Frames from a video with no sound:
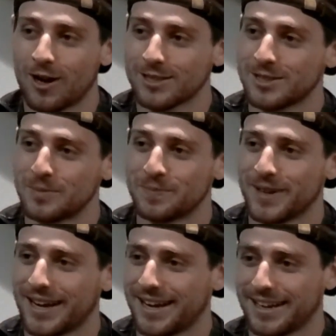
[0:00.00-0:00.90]
awesome.
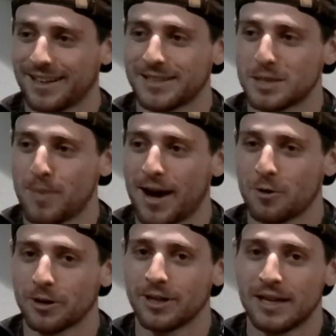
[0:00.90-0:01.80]
I got this
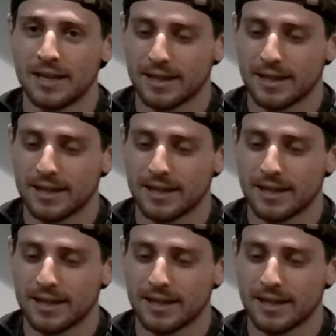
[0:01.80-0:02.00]
power.